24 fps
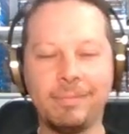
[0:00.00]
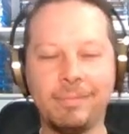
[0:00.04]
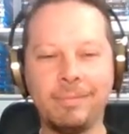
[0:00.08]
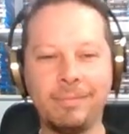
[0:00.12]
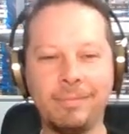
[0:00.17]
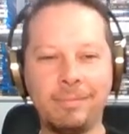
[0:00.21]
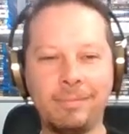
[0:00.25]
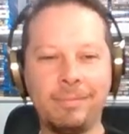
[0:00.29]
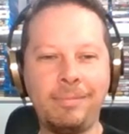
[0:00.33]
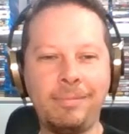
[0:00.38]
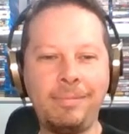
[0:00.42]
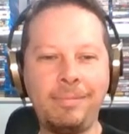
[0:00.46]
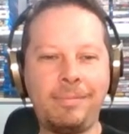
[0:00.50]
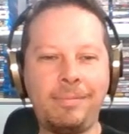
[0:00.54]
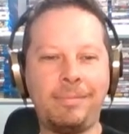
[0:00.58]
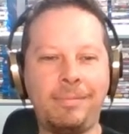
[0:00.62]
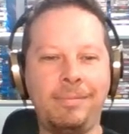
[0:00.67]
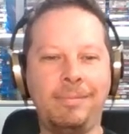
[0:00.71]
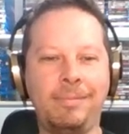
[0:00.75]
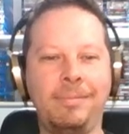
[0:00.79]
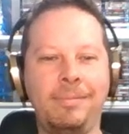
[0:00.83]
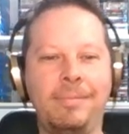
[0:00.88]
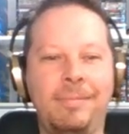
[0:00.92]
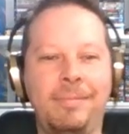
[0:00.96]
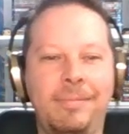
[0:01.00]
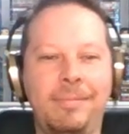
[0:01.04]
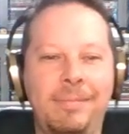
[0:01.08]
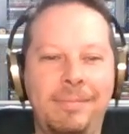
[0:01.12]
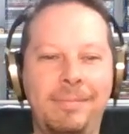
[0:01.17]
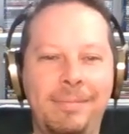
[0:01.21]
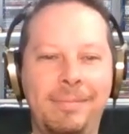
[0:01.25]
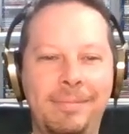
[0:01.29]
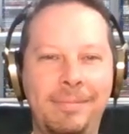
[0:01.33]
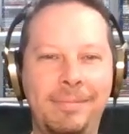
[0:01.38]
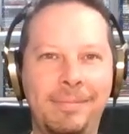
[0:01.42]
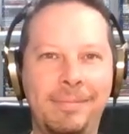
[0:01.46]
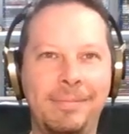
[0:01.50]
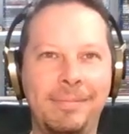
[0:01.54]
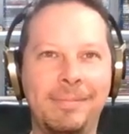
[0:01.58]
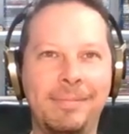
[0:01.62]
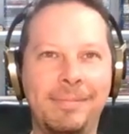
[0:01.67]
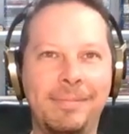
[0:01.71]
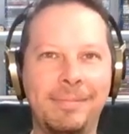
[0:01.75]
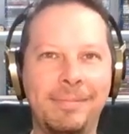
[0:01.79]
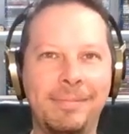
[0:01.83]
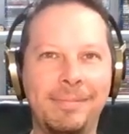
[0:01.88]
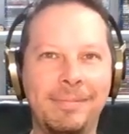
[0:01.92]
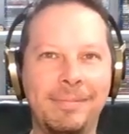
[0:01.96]

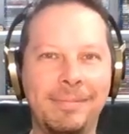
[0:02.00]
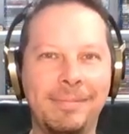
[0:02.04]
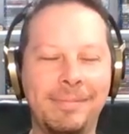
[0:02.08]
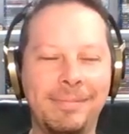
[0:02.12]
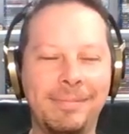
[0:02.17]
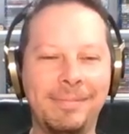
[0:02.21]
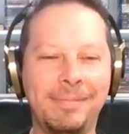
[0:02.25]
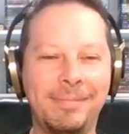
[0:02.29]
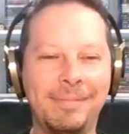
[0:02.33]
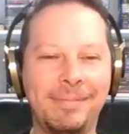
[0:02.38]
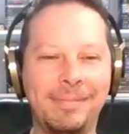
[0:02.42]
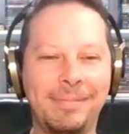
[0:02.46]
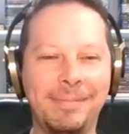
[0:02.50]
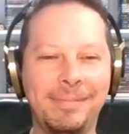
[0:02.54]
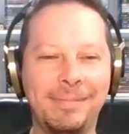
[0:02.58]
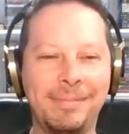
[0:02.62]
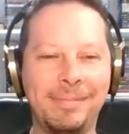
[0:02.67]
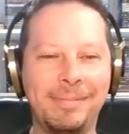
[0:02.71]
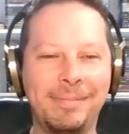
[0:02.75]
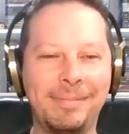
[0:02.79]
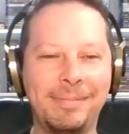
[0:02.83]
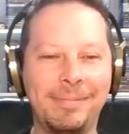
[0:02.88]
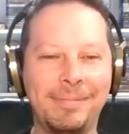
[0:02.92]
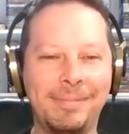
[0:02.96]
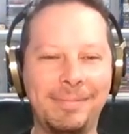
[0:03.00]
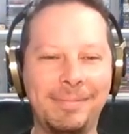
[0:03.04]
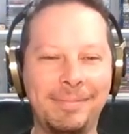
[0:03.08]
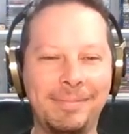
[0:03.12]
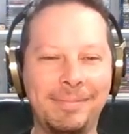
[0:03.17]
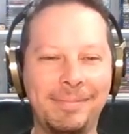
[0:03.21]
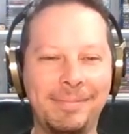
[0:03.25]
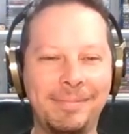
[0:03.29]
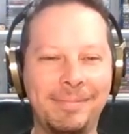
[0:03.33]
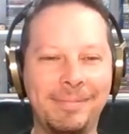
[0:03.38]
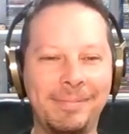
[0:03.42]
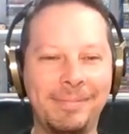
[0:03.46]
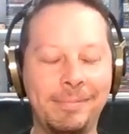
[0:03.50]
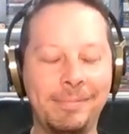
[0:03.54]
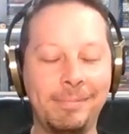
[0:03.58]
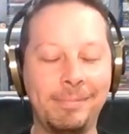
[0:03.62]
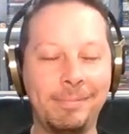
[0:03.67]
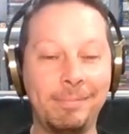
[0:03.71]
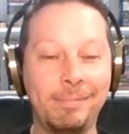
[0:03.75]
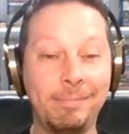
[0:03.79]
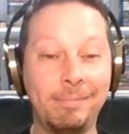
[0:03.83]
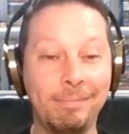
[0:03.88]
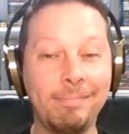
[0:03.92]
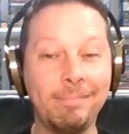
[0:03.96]

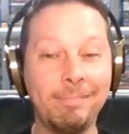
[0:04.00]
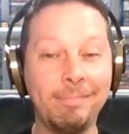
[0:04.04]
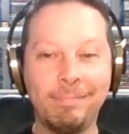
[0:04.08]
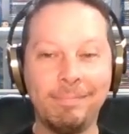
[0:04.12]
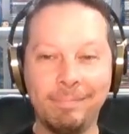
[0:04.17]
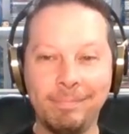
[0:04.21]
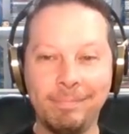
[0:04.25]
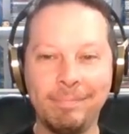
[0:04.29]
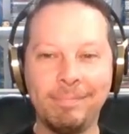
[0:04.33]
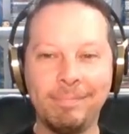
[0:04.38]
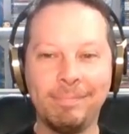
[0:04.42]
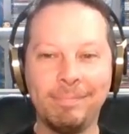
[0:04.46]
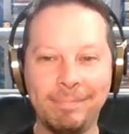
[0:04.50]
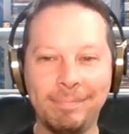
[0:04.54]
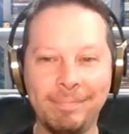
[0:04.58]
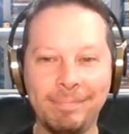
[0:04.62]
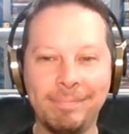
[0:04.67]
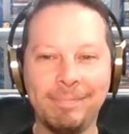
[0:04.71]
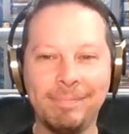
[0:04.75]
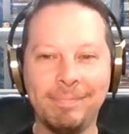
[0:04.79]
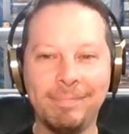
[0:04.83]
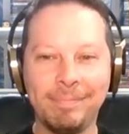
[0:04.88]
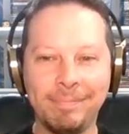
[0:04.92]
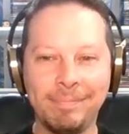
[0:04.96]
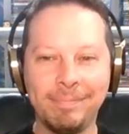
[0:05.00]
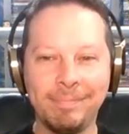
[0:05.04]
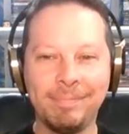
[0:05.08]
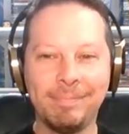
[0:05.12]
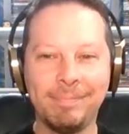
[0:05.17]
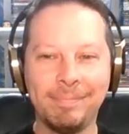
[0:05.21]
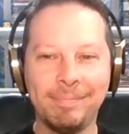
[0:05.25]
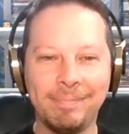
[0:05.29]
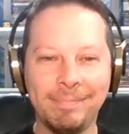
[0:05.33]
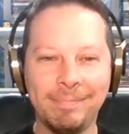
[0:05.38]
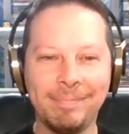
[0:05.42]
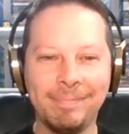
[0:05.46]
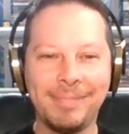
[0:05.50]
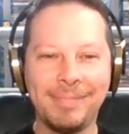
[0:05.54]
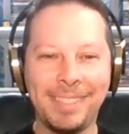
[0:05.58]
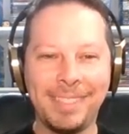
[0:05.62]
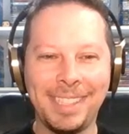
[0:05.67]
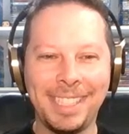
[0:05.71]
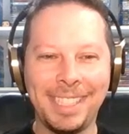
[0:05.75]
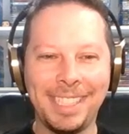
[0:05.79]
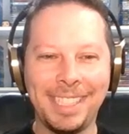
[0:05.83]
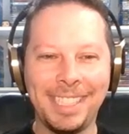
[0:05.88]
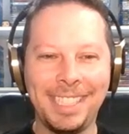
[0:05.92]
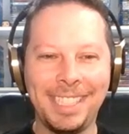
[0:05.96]

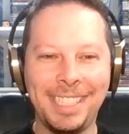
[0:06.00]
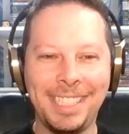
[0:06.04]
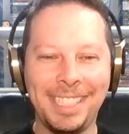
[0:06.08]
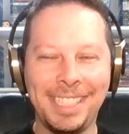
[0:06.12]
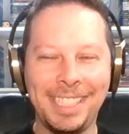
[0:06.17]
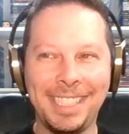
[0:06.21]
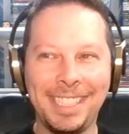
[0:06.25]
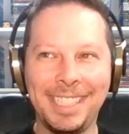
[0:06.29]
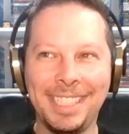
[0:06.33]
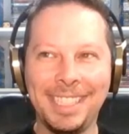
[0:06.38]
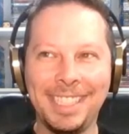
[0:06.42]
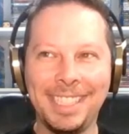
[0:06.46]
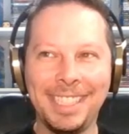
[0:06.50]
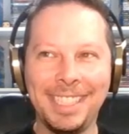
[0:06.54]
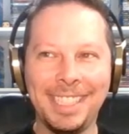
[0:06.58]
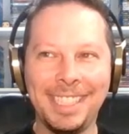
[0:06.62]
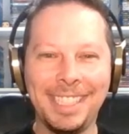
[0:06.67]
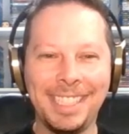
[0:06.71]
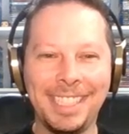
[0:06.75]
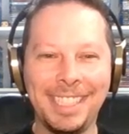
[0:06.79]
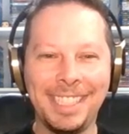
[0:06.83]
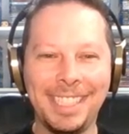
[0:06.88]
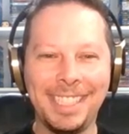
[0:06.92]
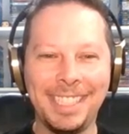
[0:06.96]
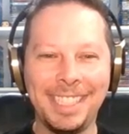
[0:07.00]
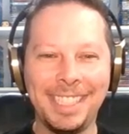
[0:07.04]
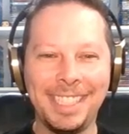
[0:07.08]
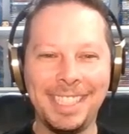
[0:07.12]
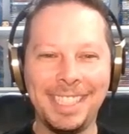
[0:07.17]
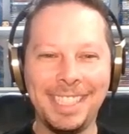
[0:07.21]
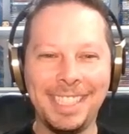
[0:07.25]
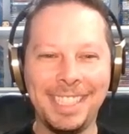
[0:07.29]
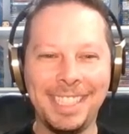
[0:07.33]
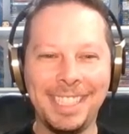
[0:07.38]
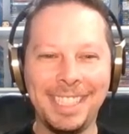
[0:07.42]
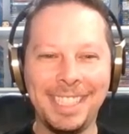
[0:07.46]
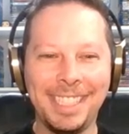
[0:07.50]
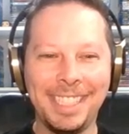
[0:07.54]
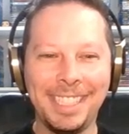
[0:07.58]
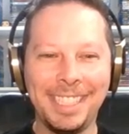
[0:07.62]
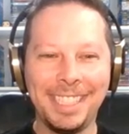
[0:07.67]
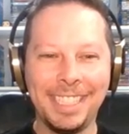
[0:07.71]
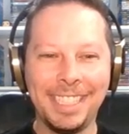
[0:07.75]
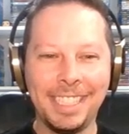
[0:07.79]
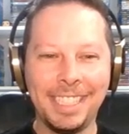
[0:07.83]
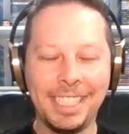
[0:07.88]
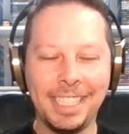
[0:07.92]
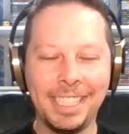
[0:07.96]
This person isn't speaking.